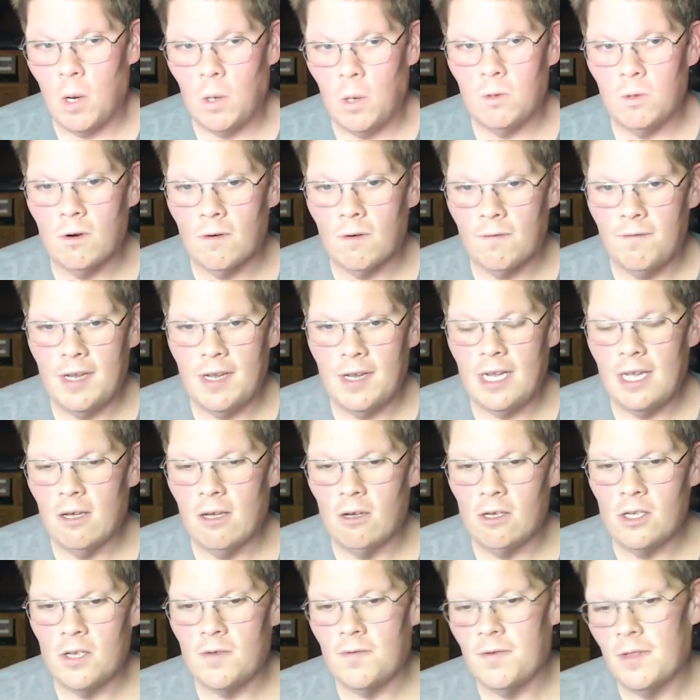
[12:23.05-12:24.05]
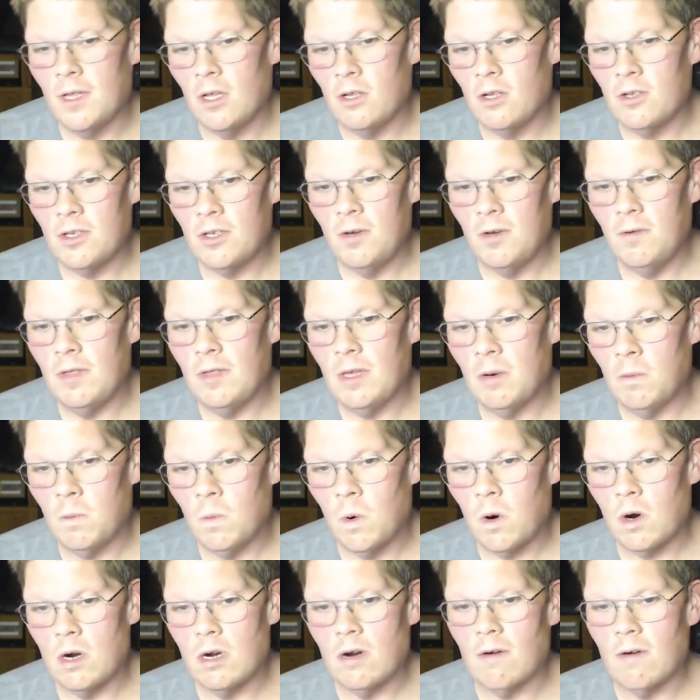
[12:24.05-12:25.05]
older videos for those of you that
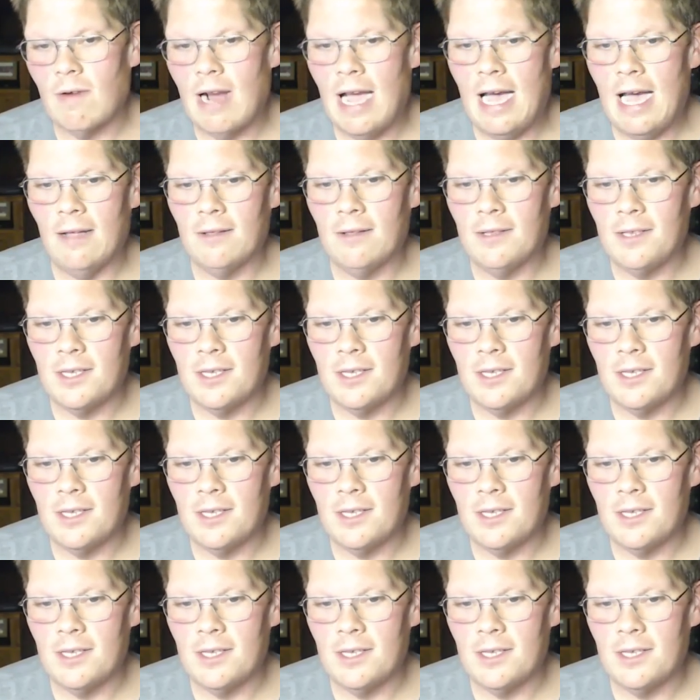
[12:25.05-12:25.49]
weren't around